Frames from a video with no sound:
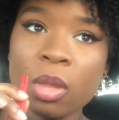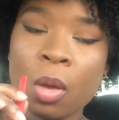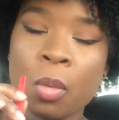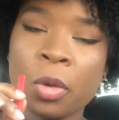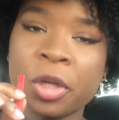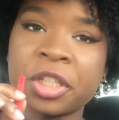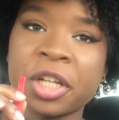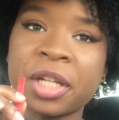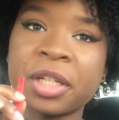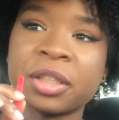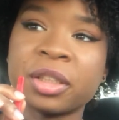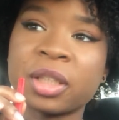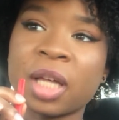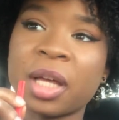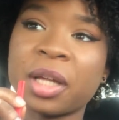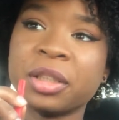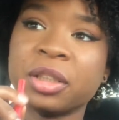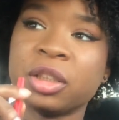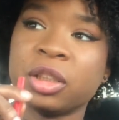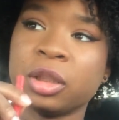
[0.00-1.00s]
Which I
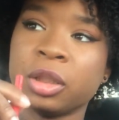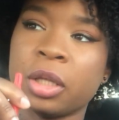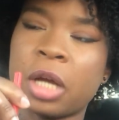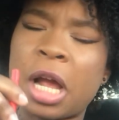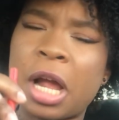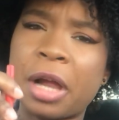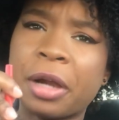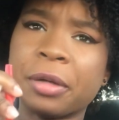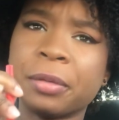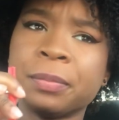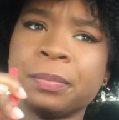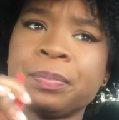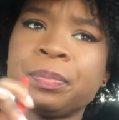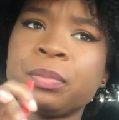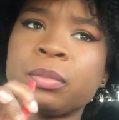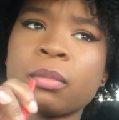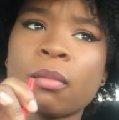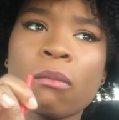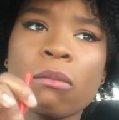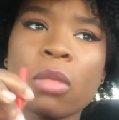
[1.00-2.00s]
decided to
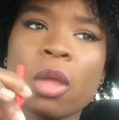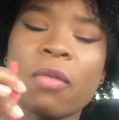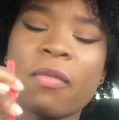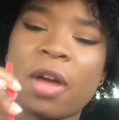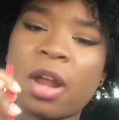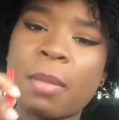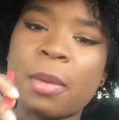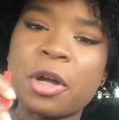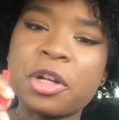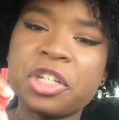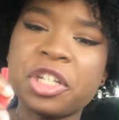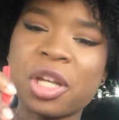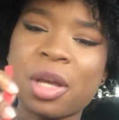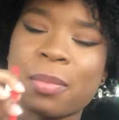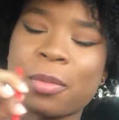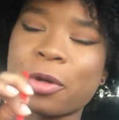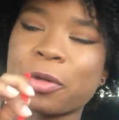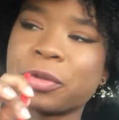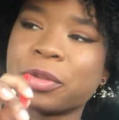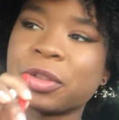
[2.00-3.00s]
write about
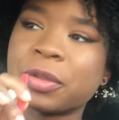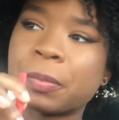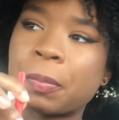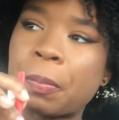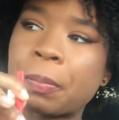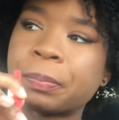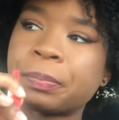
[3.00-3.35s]
GMOs.